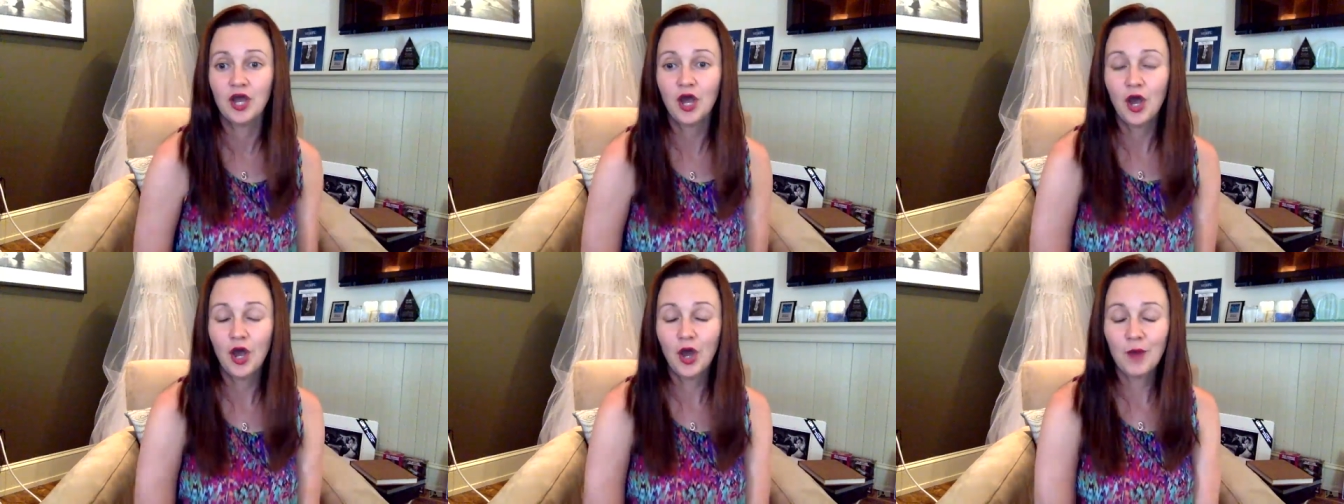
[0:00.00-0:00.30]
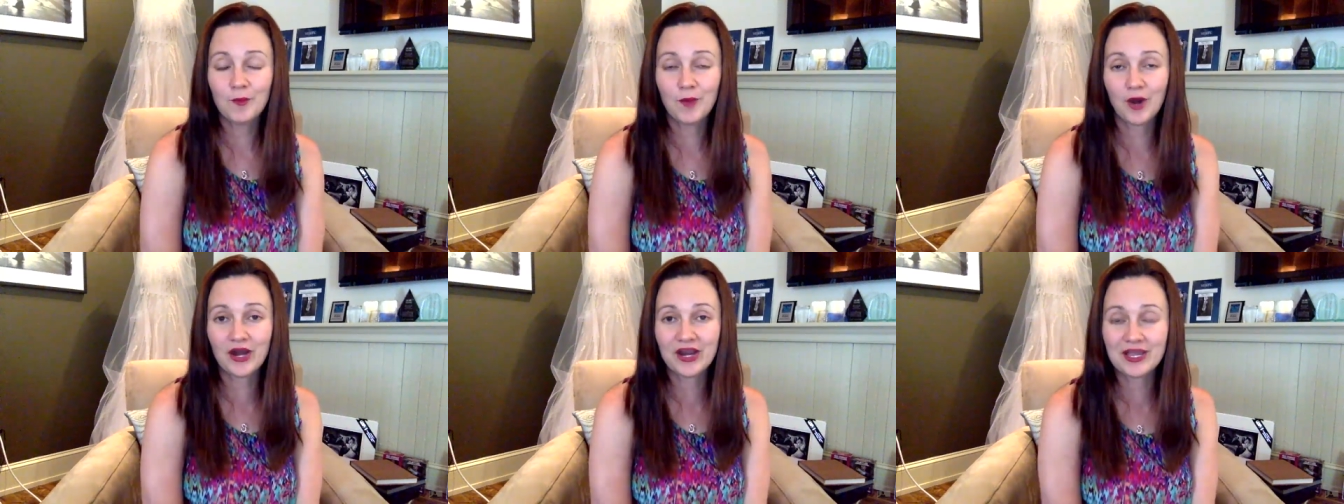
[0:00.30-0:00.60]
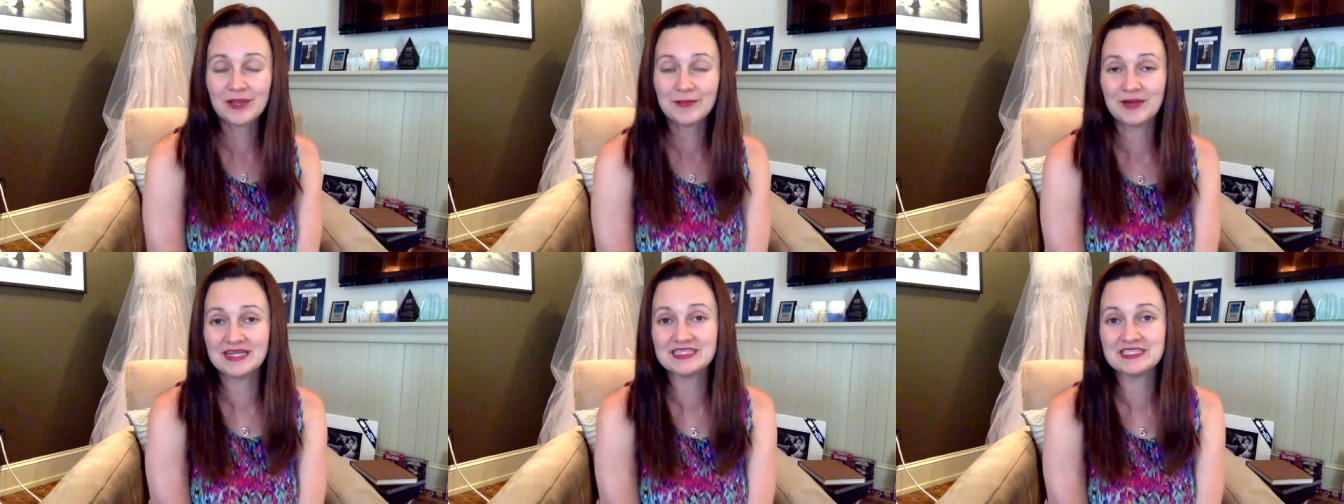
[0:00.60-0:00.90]
market
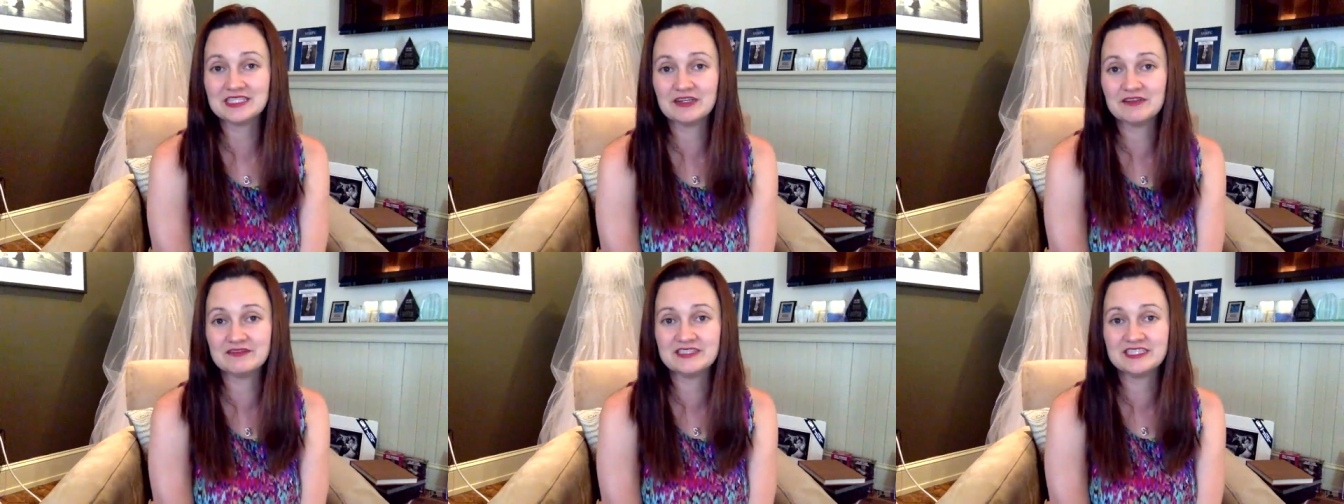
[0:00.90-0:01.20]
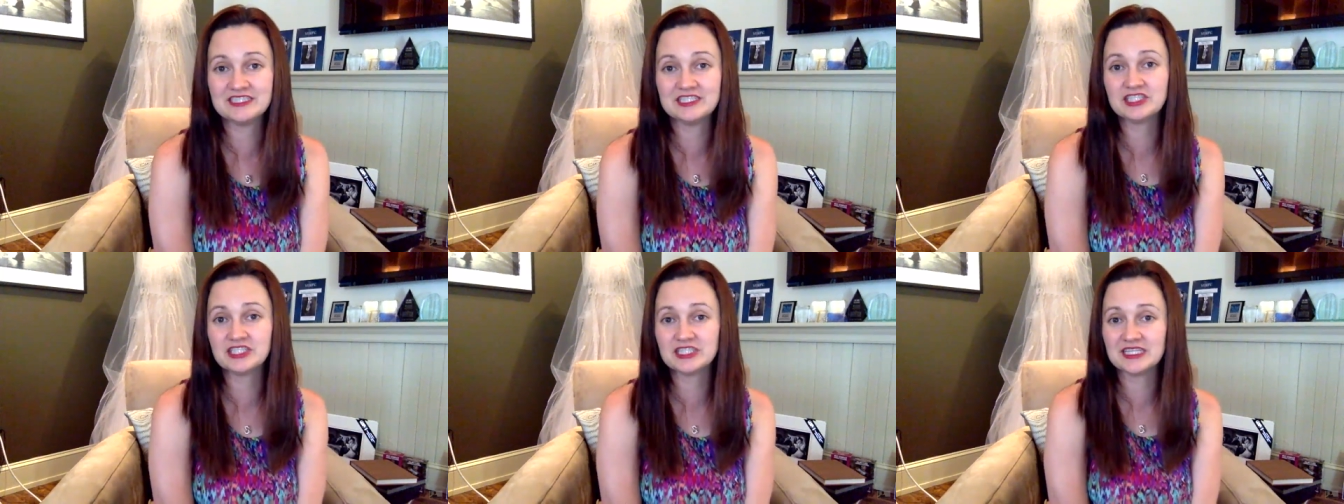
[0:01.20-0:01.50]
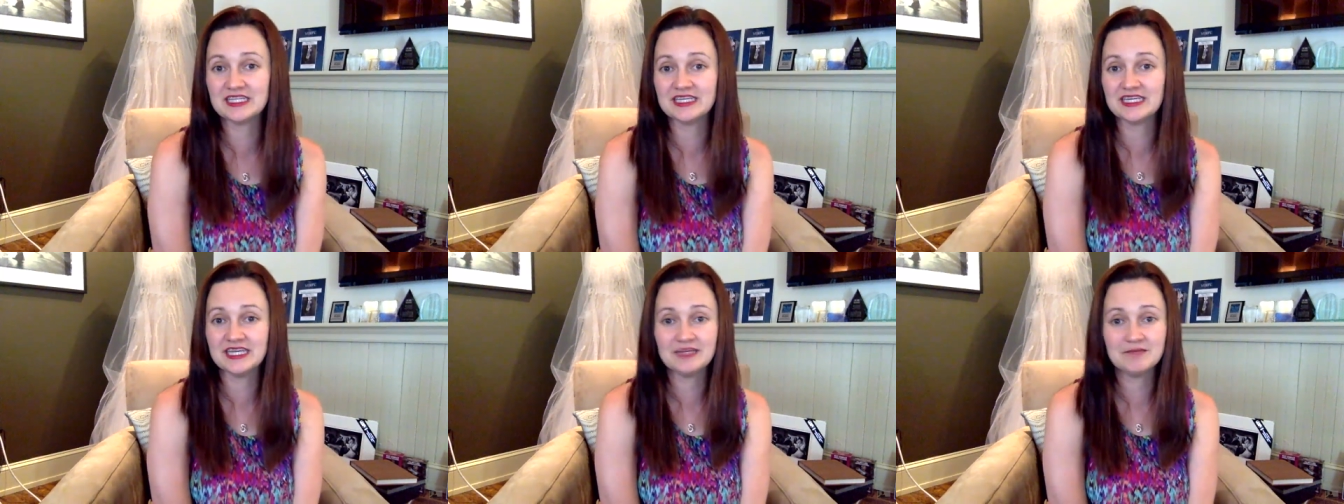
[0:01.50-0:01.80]
myself
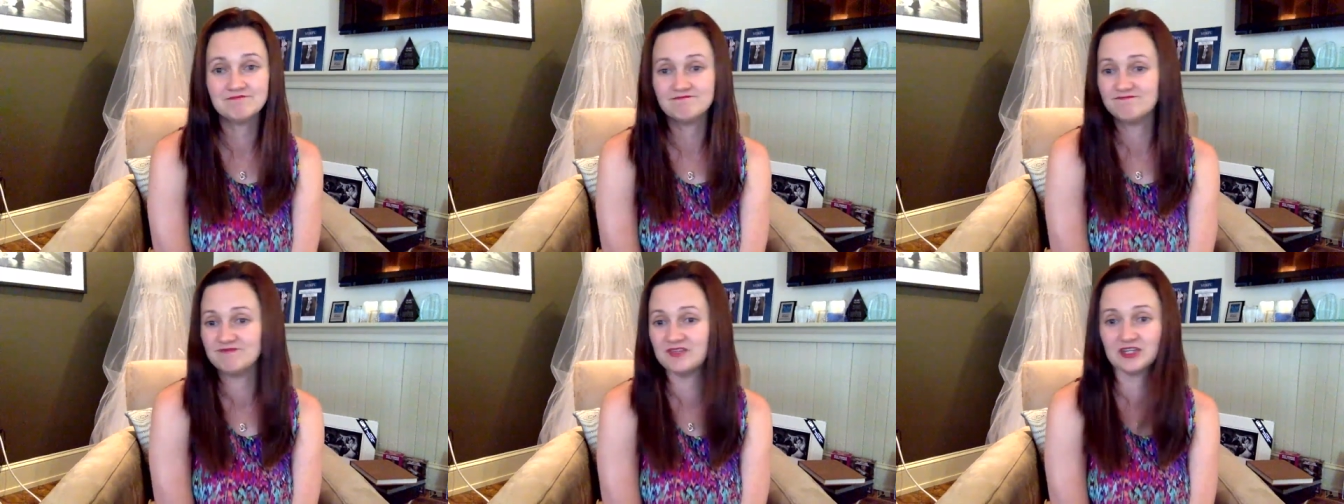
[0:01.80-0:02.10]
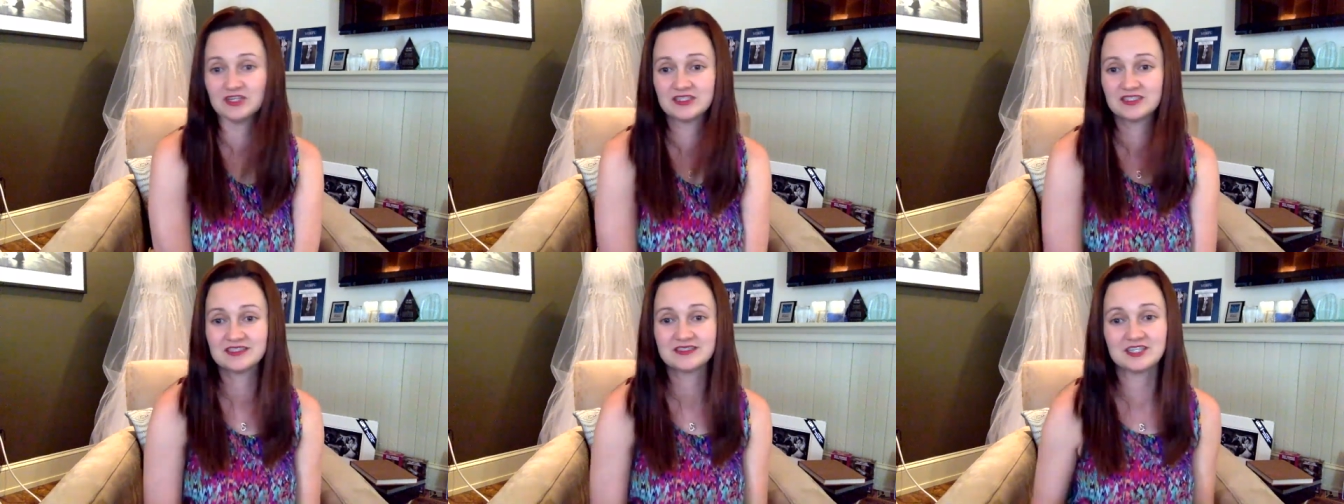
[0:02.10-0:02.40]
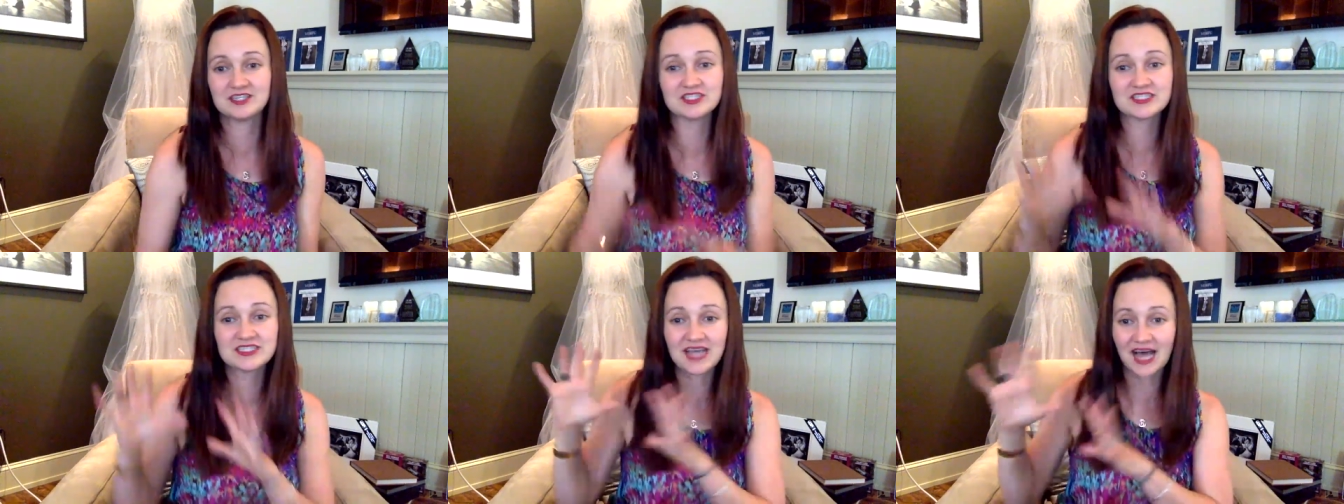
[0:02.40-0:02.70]
digitally. There's,
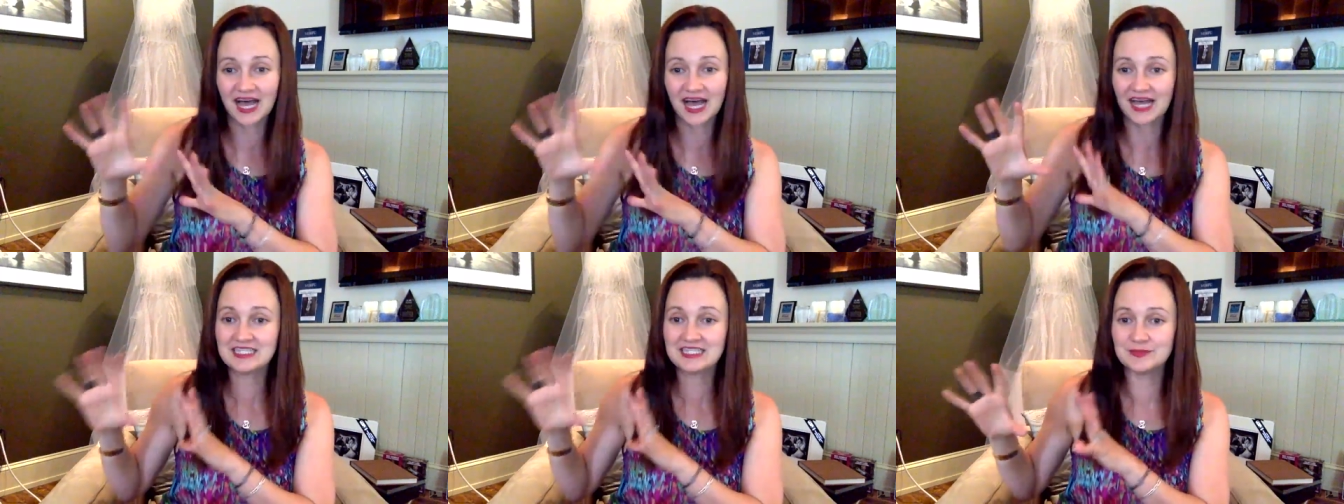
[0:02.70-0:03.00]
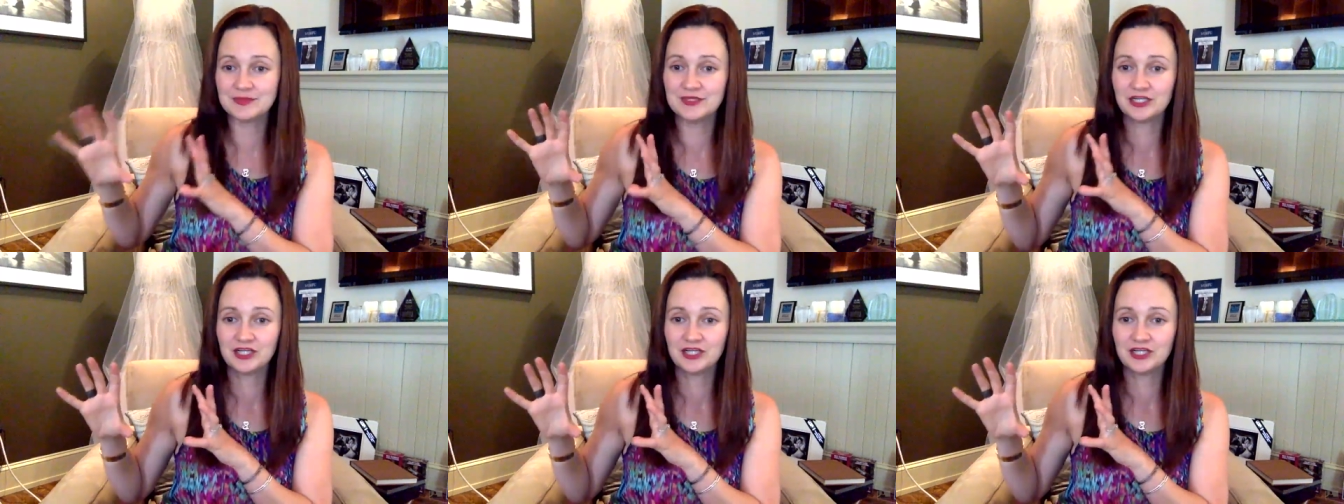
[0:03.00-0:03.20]
there's got to be a good